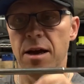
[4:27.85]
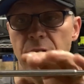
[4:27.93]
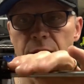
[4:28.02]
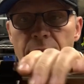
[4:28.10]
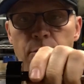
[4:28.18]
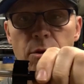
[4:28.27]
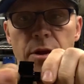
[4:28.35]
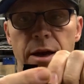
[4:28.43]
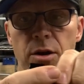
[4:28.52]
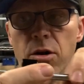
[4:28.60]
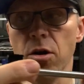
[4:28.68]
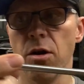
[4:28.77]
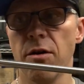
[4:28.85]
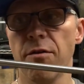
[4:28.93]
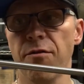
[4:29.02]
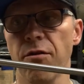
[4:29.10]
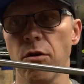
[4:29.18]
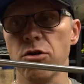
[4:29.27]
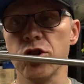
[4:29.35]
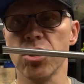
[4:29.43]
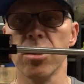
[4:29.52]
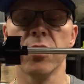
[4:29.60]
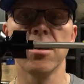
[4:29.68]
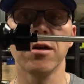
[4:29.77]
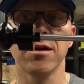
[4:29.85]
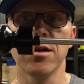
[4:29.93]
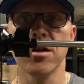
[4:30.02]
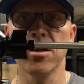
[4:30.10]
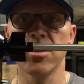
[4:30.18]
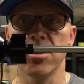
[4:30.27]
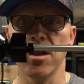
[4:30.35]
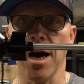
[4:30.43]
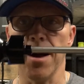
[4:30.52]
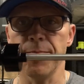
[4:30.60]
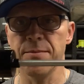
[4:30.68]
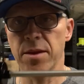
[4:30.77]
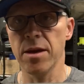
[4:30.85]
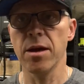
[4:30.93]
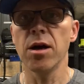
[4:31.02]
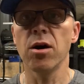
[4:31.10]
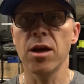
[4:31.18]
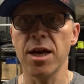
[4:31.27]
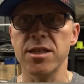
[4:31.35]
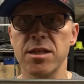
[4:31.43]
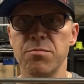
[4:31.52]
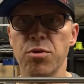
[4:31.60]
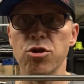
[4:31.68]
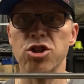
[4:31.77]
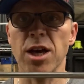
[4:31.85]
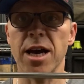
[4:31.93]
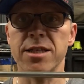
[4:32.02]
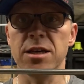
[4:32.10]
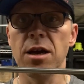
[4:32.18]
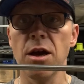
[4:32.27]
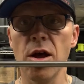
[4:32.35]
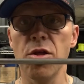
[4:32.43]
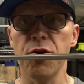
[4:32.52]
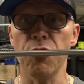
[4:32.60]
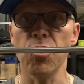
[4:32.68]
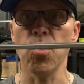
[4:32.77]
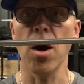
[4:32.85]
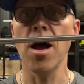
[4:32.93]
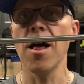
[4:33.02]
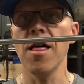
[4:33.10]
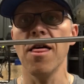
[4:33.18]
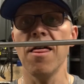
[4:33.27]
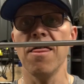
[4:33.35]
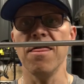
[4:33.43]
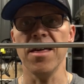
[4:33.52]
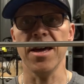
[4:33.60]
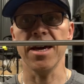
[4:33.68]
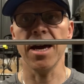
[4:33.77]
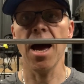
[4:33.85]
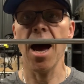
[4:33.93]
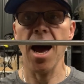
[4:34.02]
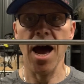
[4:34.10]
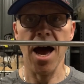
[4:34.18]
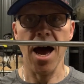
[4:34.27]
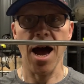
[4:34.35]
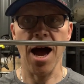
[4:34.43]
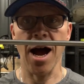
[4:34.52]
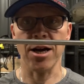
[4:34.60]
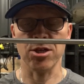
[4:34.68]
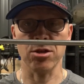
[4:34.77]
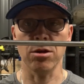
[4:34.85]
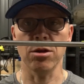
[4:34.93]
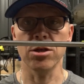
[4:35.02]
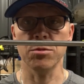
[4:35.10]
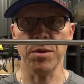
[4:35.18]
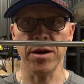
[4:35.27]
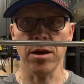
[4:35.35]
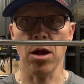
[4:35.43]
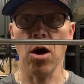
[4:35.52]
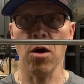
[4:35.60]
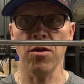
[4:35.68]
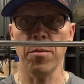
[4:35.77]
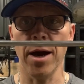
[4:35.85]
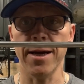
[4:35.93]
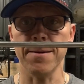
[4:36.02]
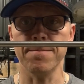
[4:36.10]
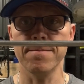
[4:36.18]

and that will then go flush to that. Let's push that through the axle spindle on the bike.